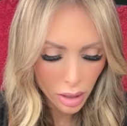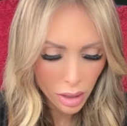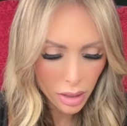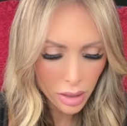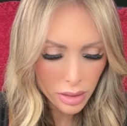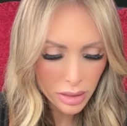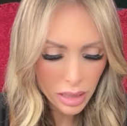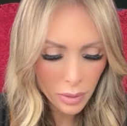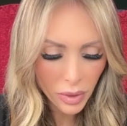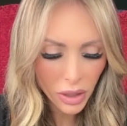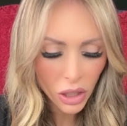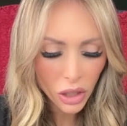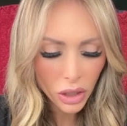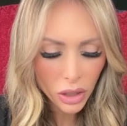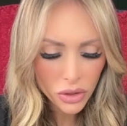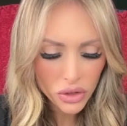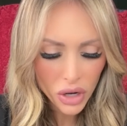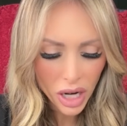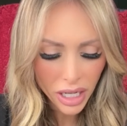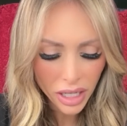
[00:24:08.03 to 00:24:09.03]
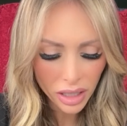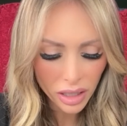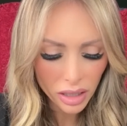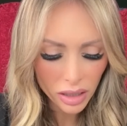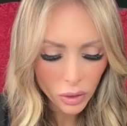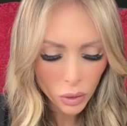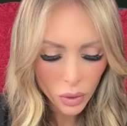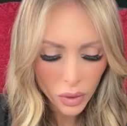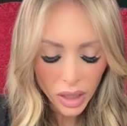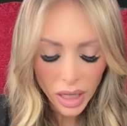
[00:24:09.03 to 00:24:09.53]
Somebody could have tried to
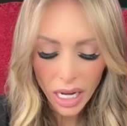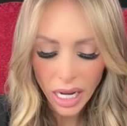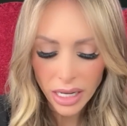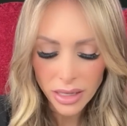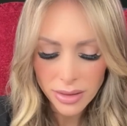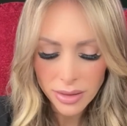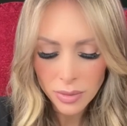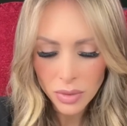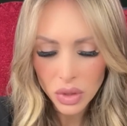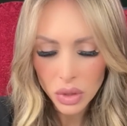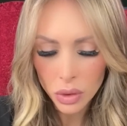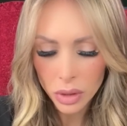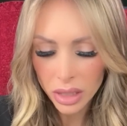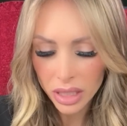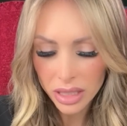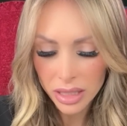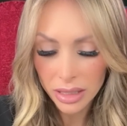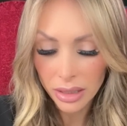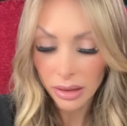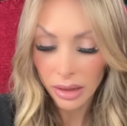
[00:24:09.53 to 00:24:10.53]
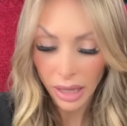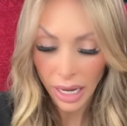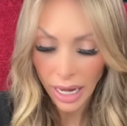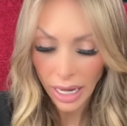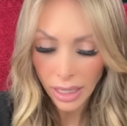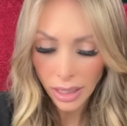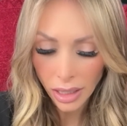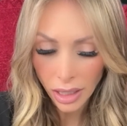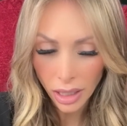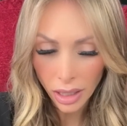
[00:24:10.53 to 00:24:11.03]
create some sort of delay
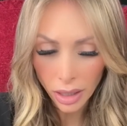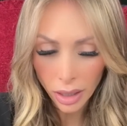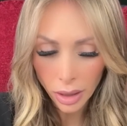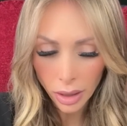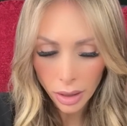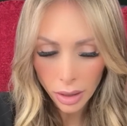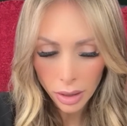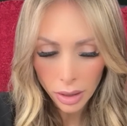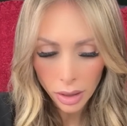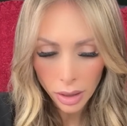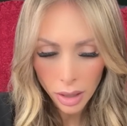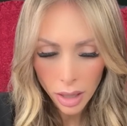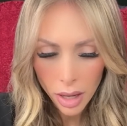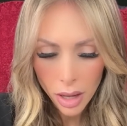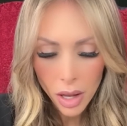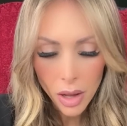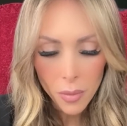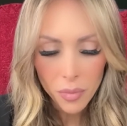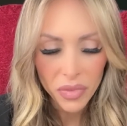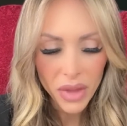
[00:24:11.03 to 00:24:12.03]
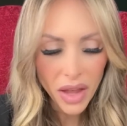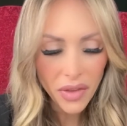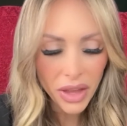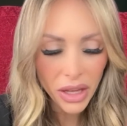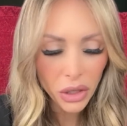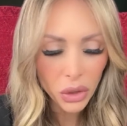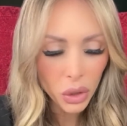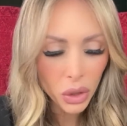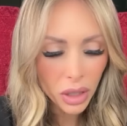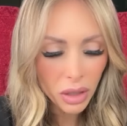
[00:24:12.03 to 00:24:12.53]
here, and they
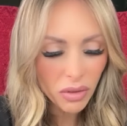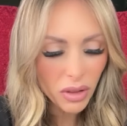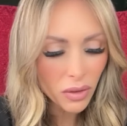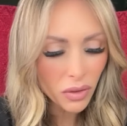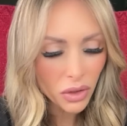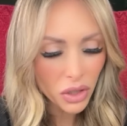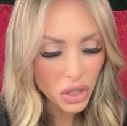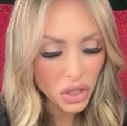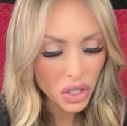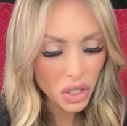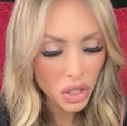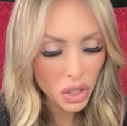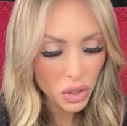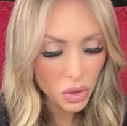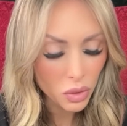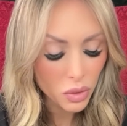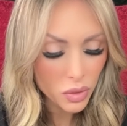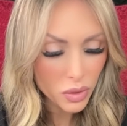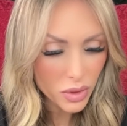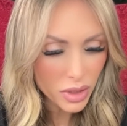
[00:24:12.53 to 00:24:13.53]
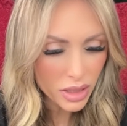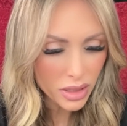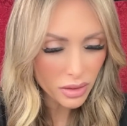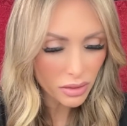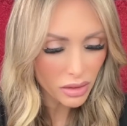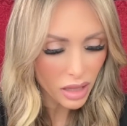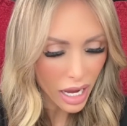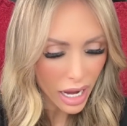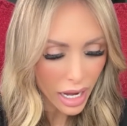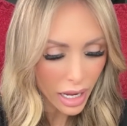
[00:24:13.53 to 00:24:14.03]
could have even used
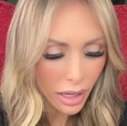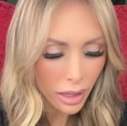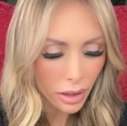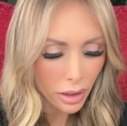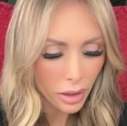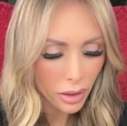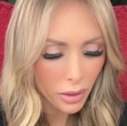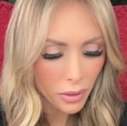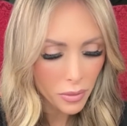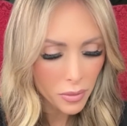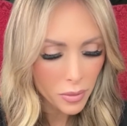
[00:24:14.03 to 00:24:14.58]
like